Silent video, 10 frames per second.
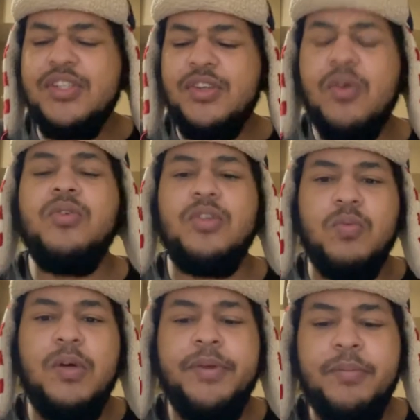older
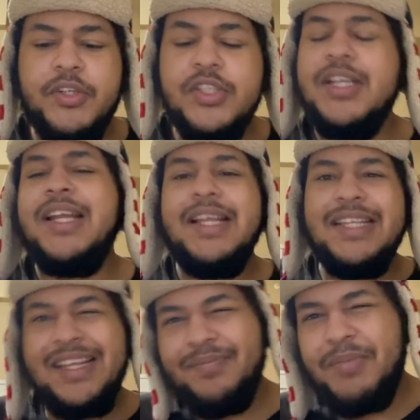woman, but she's not
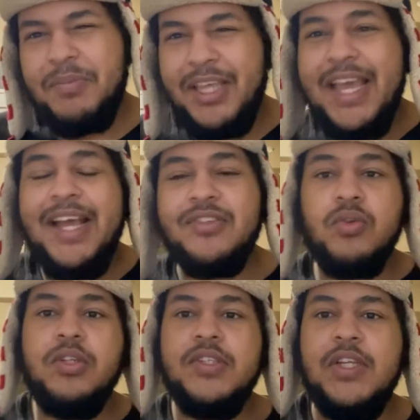maybe as old
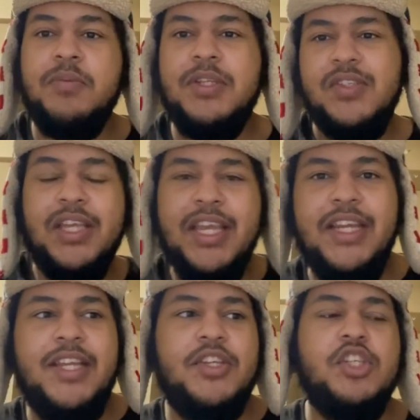as him. He's like
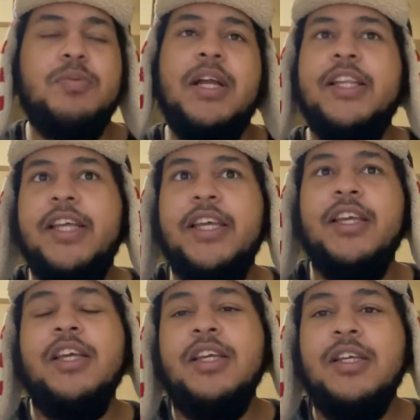80, she's probably
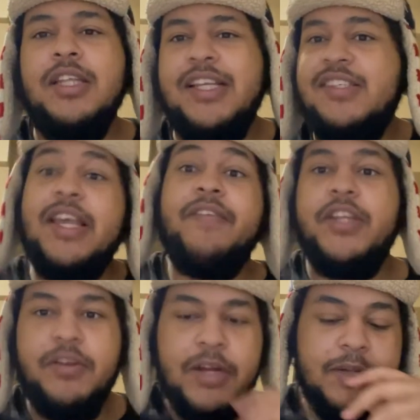like 70,
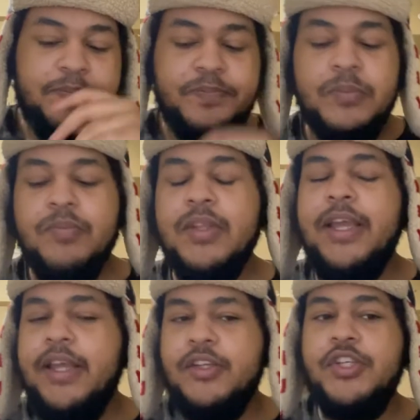right?
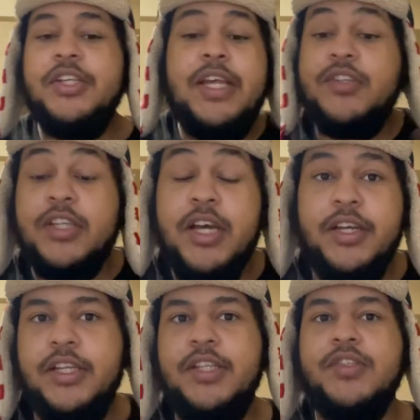And she has a gun, and
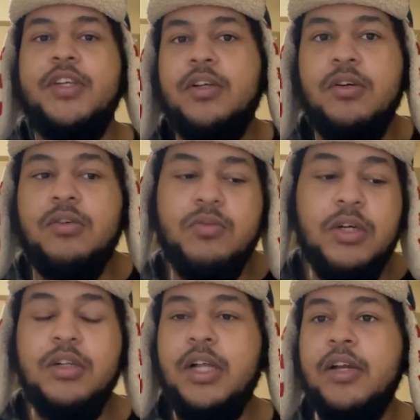he's like, oh,
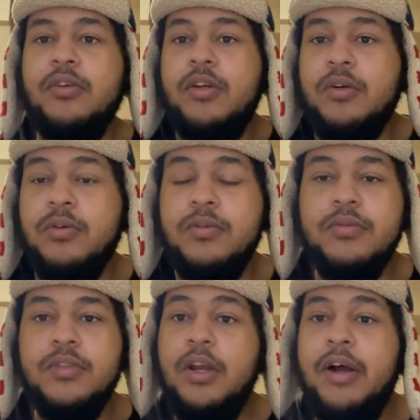well, I don't know,
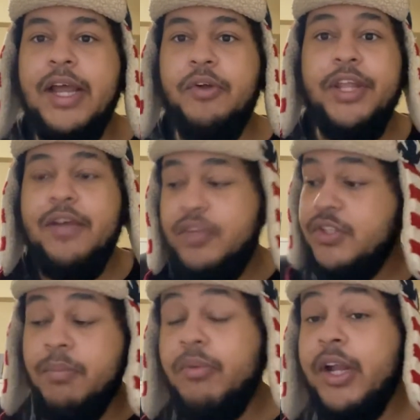you know, I only have this
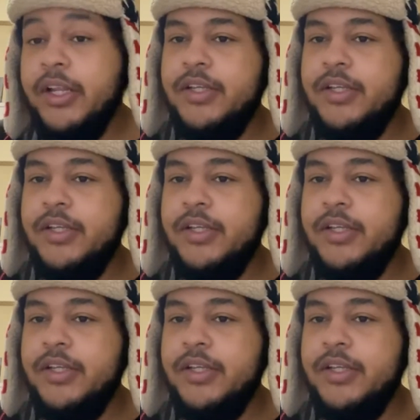umbrella